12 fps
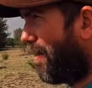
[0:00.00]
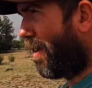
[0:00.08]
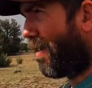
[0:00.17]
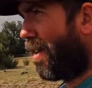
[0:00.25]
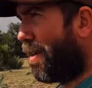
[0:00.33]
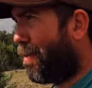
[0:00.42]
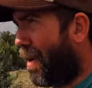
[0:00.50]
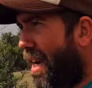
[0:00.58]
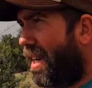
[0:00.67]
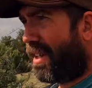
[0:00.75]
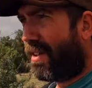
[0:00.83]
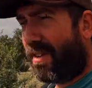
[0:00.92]
I've already
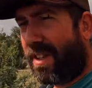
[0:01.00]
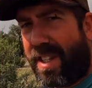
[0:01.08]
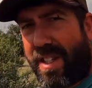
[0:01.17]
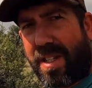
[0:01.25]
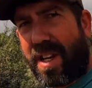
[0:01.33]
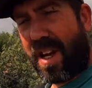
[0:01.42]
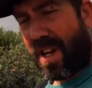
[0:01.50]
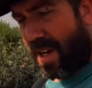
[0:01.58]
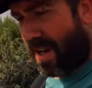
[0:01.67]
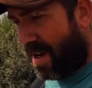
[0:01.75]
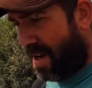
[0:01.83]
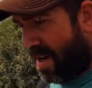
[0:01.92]
been through this
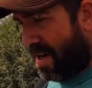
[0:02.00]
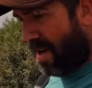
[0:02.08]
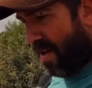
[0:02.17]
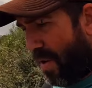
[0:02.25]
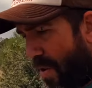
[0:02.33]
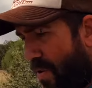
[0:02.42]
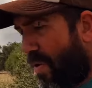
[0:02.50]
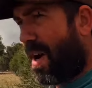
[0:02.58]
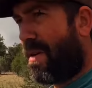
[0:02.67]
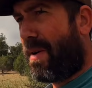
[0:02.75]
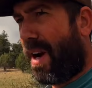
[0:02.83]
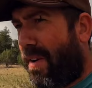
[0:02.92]

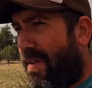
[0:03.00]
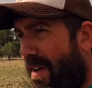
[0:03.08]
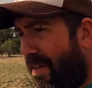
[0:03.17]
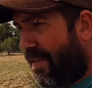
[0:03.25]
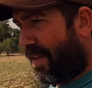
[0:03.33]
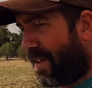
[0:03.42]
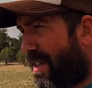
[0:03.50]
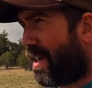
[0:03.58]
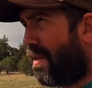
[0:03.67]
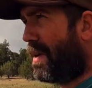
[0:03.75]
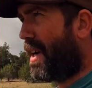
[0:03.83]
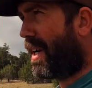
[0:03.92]
way back when I first
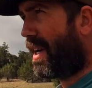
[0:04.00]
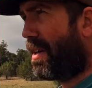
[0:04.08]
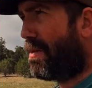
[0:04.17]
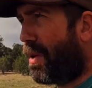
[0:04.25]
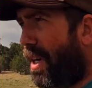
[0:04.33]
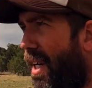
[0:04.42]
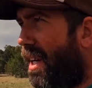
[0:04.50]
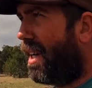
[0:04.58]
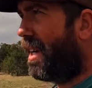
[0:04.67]
come out here, but